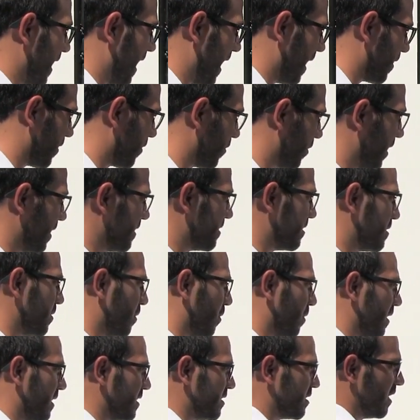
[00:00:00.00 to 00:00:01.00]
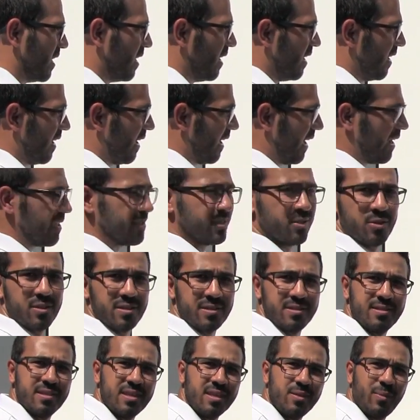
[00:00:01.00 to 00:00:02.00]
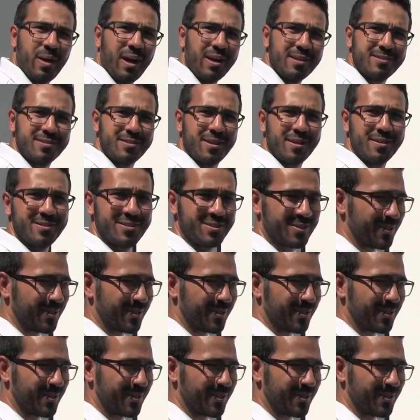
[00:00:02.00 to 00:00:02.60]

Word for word: a lot of great storage. As you can see, my son